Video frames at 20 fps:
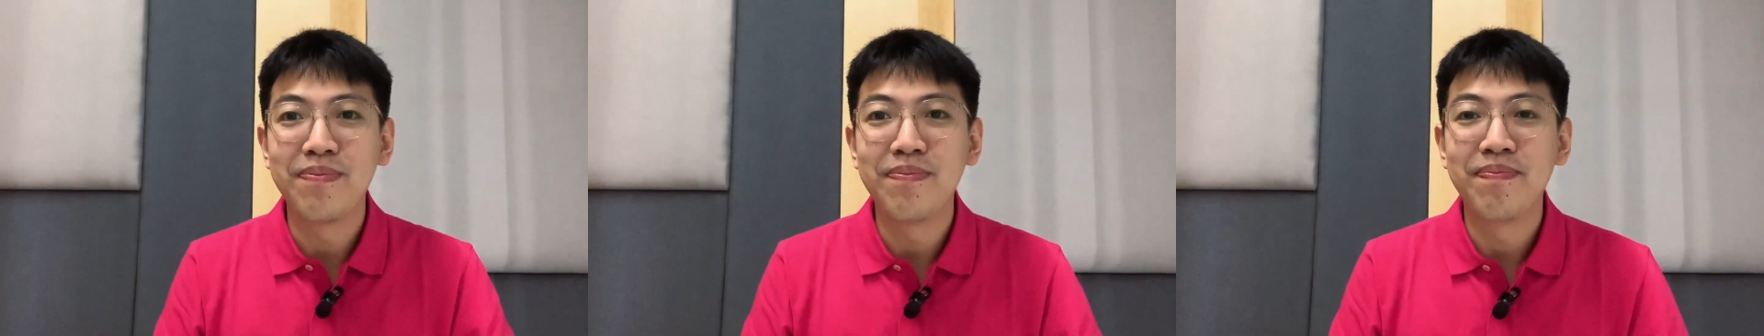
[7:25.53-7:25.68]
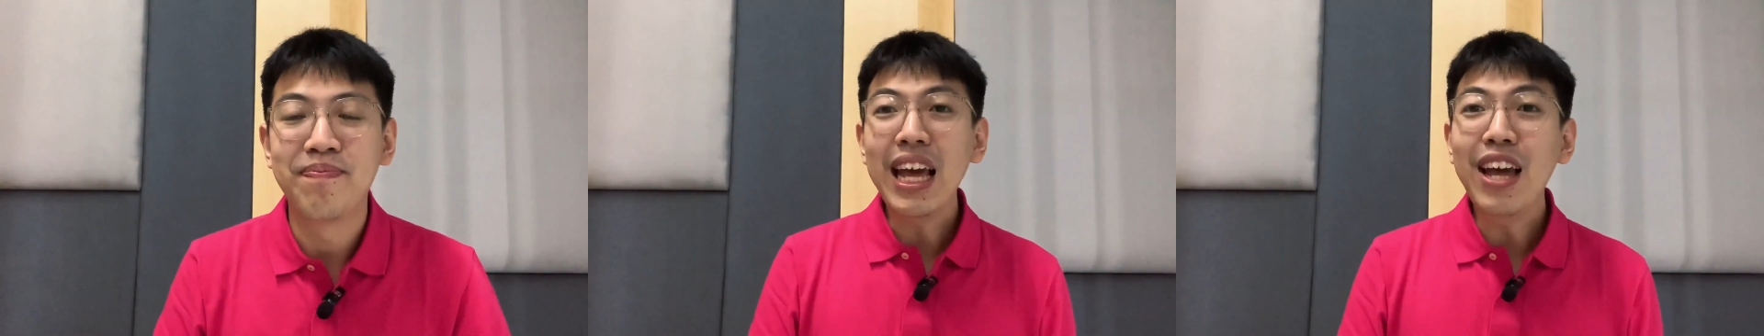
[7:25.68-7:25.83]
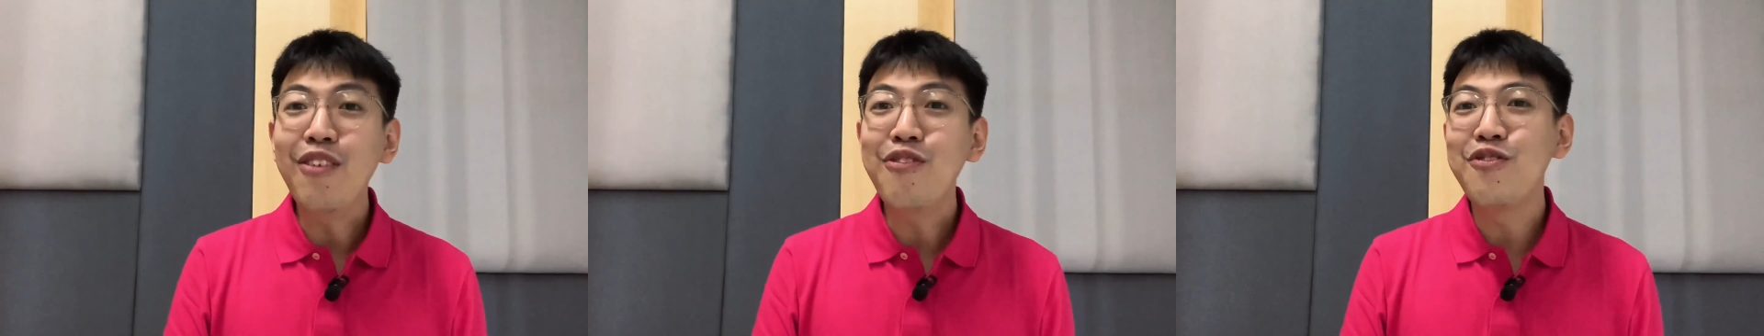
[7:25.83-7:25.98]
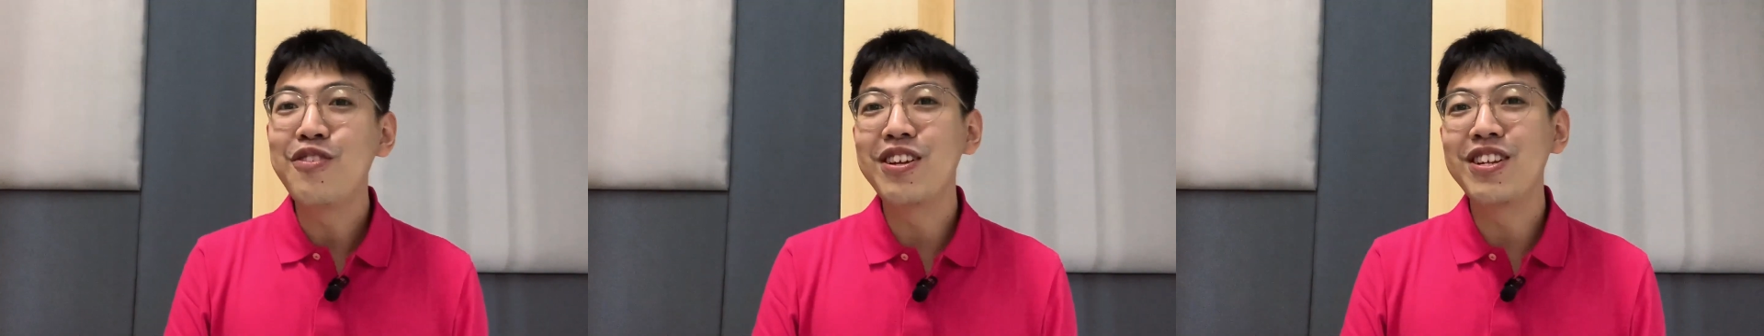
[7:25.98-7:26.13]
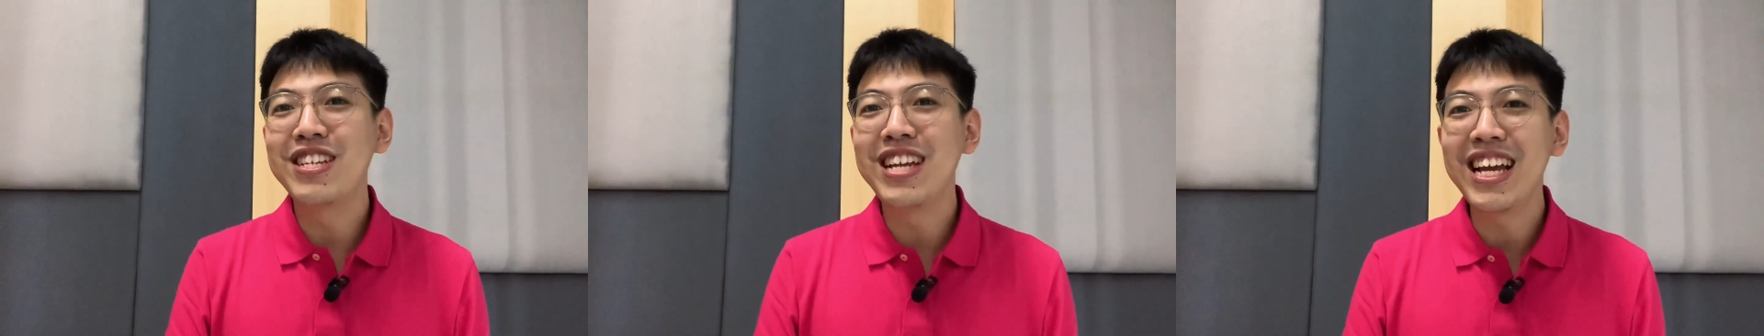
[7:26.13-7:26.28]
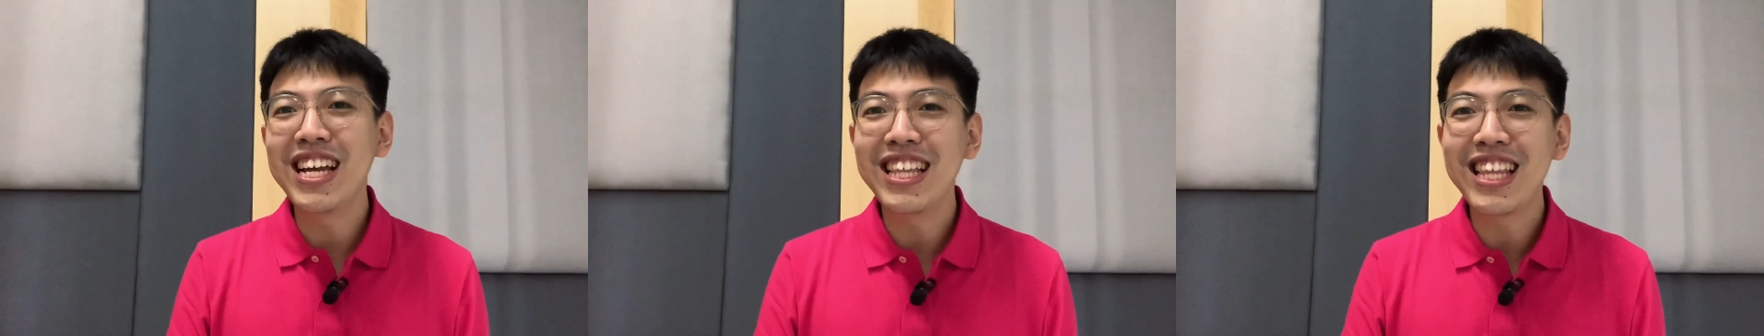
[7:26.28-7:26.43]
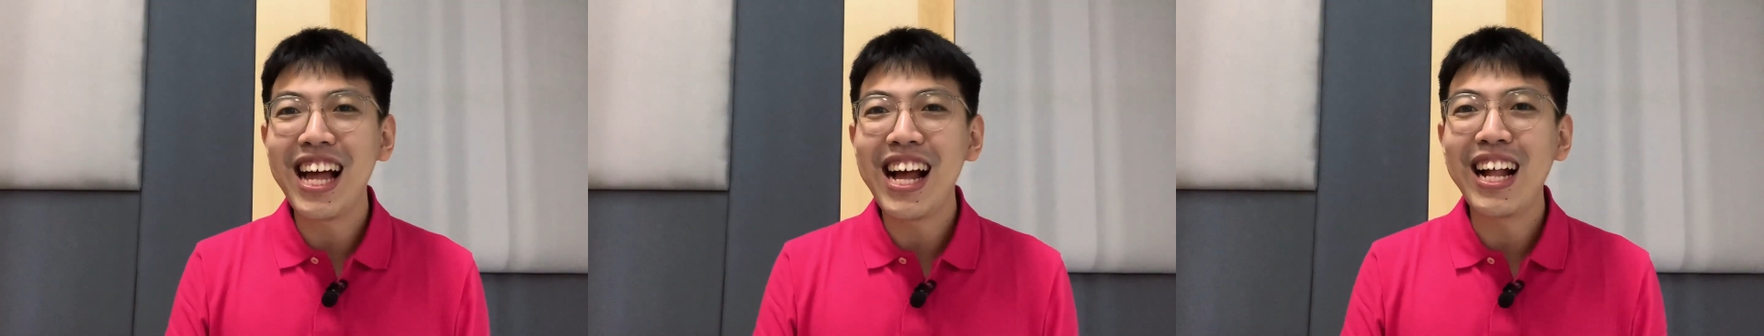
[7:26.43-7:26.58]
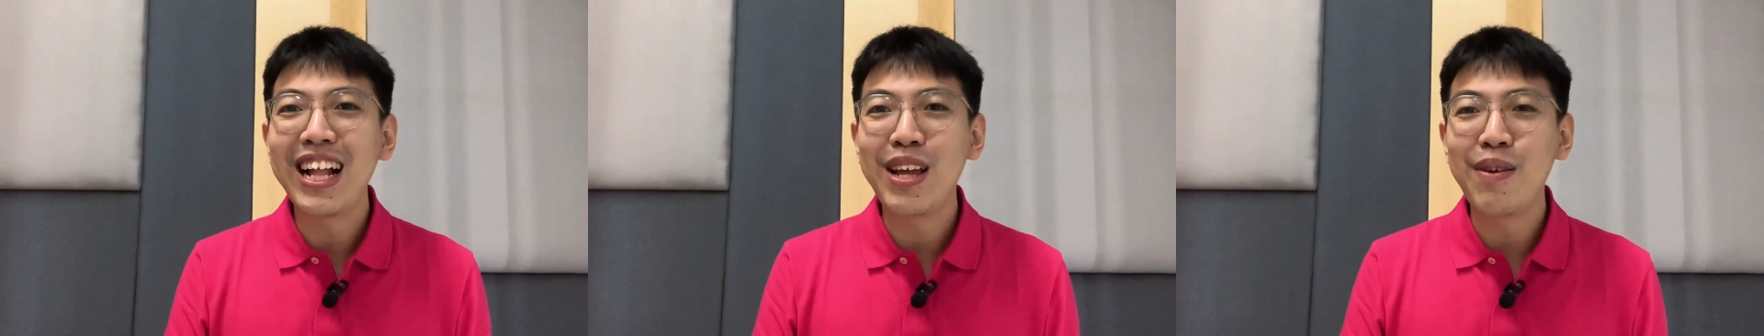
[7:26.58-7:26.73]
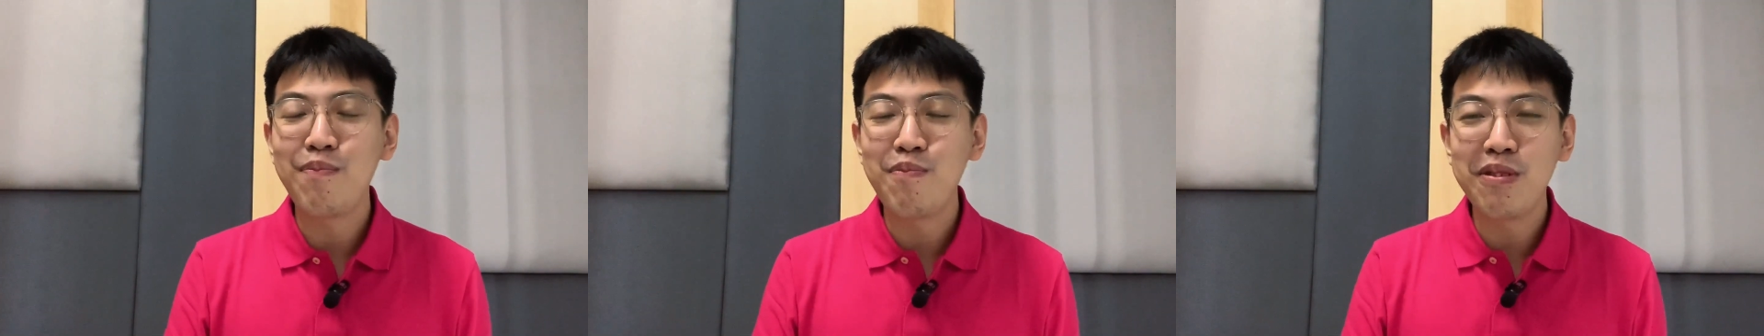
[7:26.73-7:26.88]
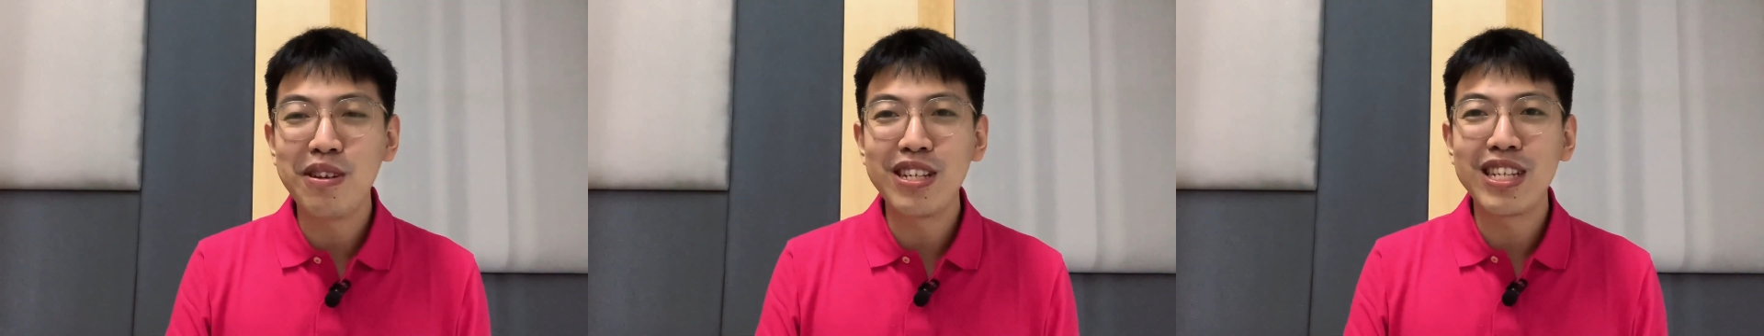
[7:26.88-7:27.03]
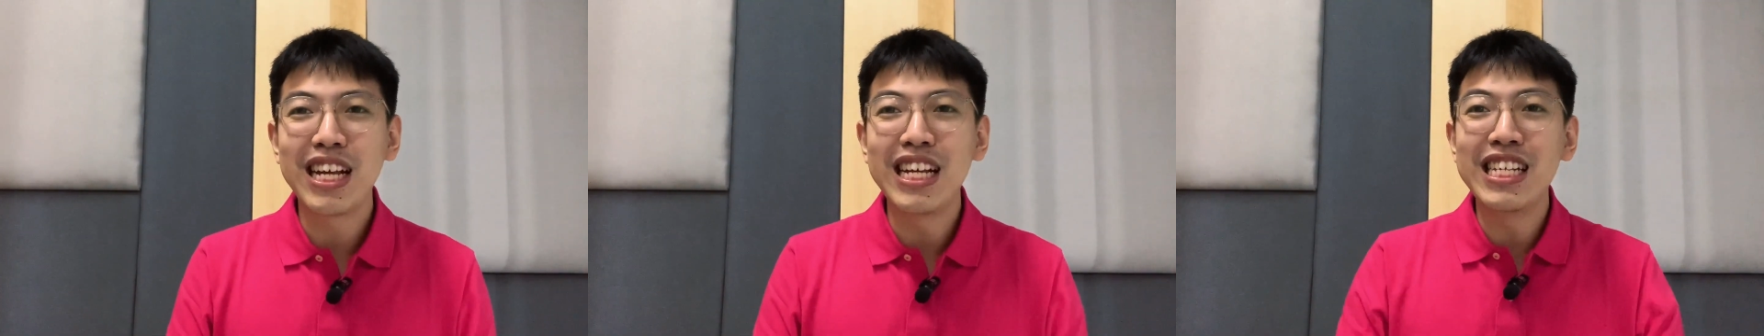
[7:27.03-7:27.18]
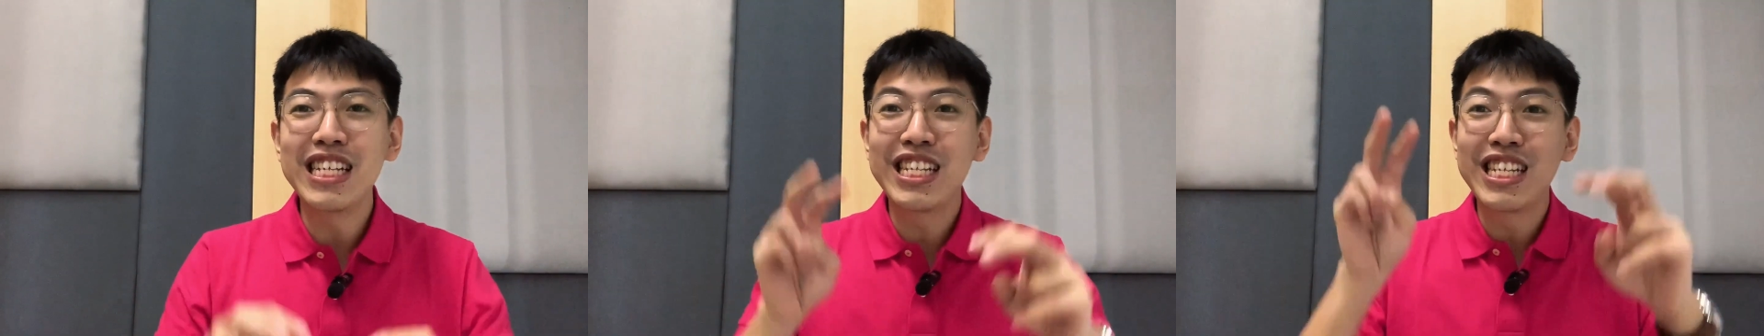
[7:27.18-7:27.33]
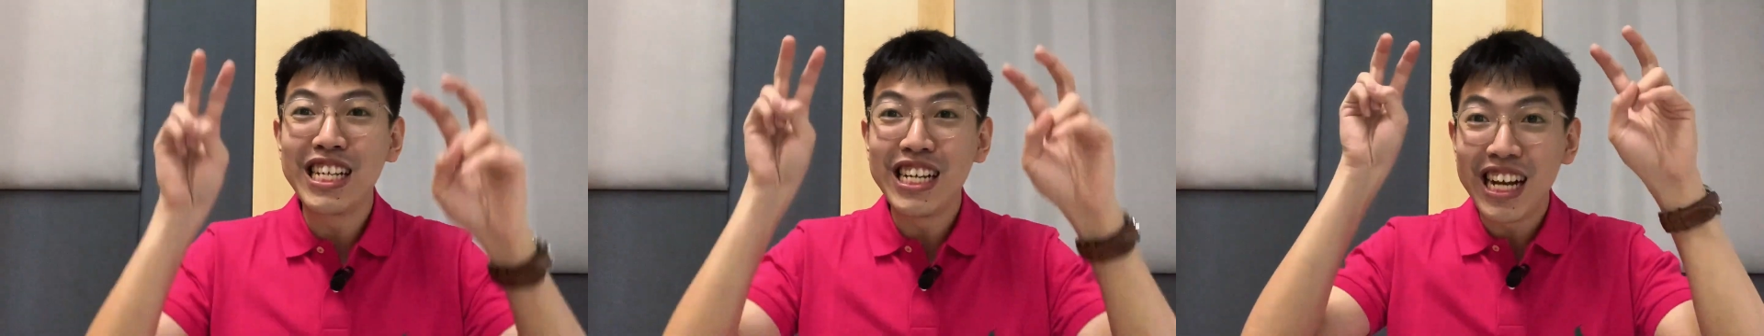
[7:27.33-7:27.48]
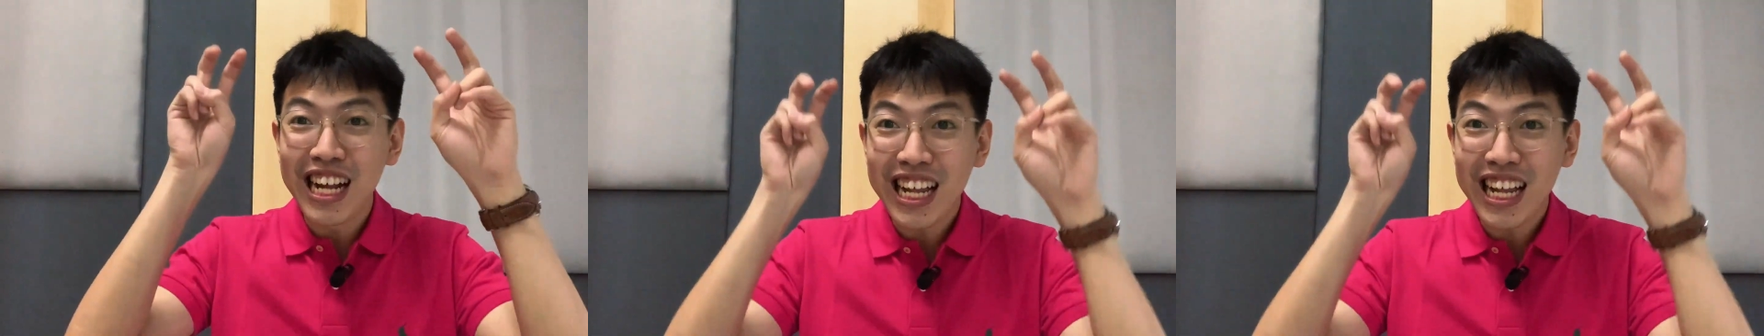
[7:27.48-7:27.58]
If the data represents the